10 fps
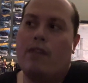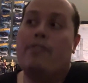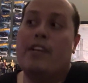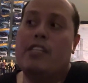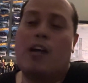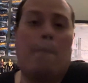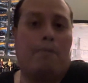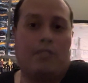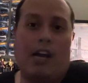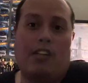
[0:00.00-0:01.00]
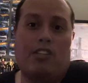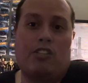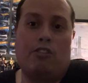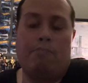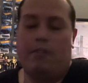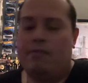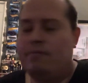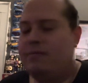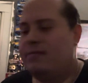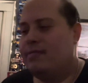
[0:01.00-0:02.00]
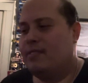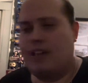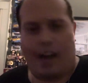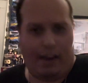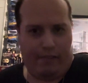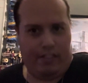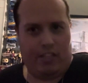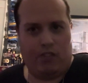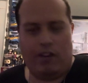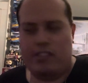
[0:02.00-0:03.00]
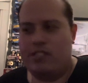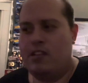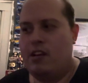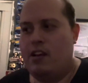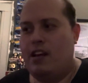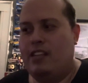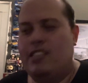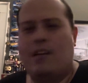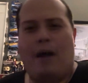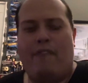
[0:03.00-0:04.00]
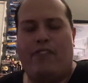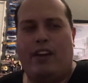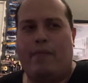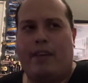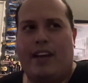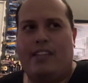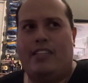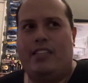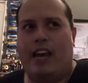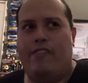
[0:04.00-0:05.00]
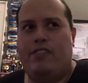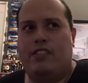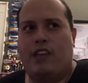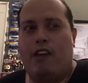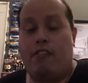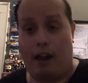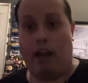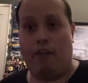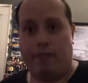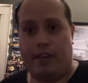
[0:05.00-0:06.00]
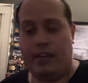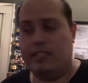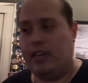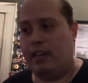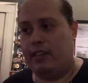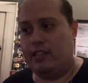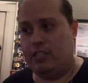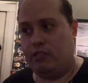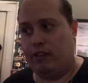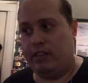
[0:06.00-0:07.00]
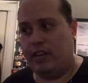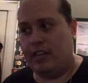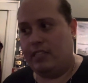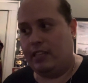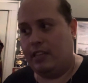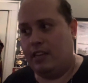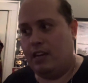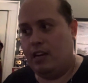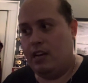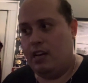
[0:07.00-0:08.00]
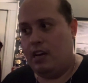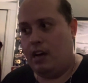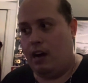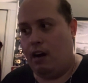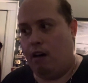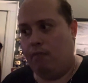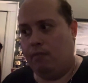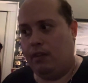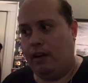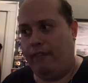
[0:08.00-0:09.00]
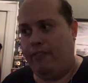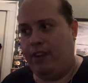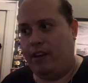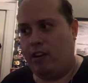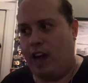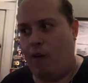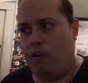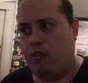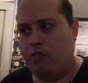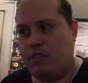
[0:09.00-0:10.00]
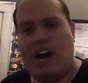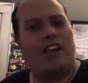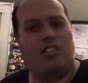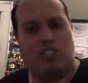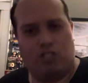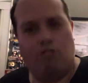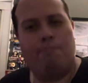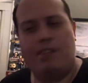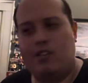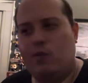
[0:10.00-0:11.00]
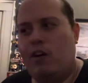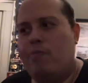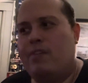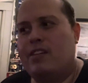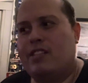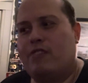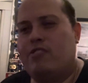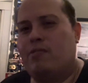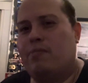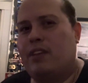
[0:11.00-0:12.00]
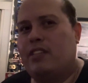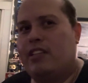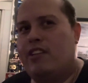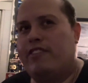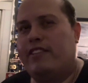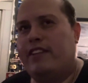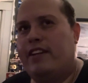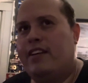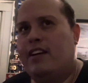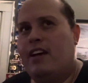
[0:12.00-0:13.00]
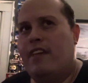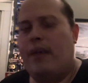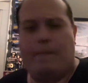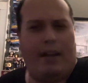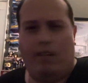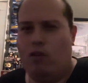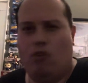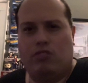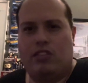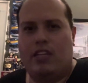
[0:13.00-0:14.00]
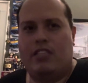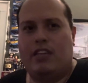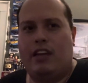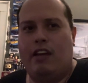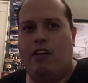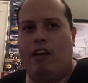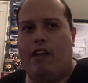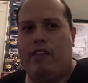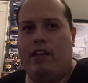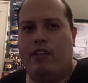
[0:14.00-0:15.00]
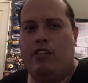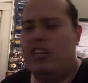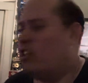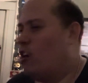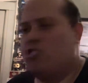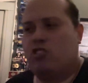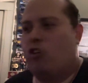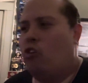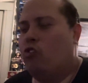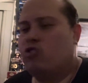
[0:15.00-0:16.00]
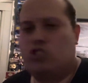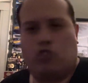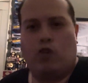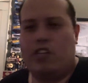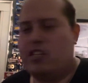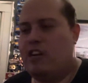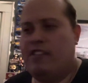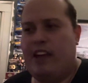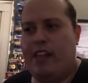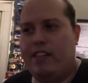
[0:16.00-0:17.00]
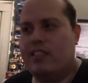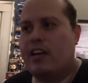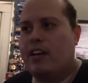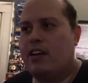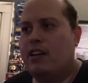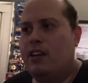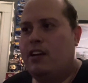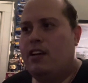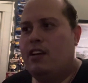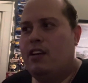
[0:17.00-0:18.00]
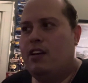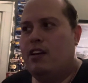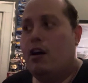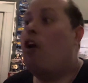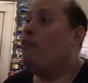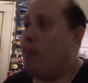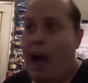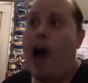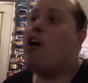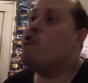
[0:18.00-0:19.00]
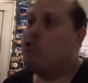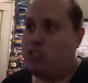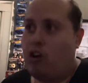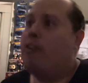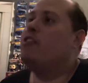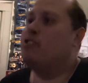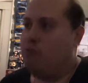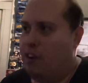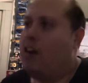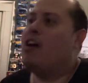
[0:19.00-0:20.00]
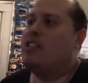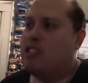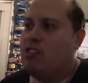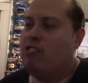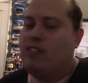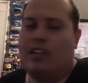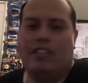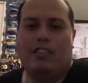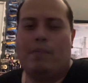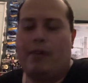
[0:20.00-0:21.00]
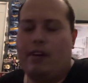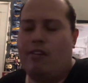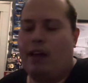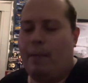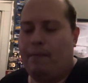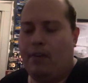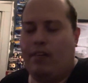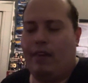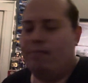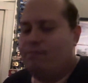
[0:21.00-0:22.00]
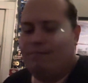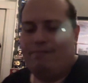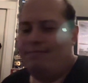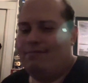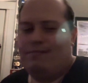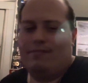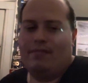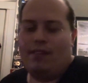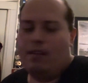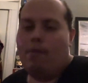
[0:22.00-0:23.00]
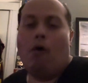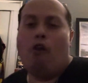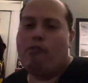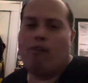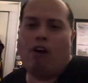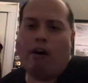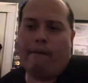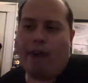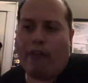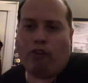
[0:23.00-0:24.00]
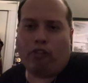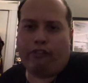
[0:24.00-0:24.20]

this couple is kind of stupid kind of a situation. It's just that I feel like Mackenzie Davis's character, and I love Mackenzie. I think she's fantastic. Um, I feel like her character was kind of stupid as well because there were some things in here she did that made no sense in here. And then she turned a total switch near the end. It's like, oh, now you're starting to realize certain things. I'm like, okay, okay. Overall, I thought the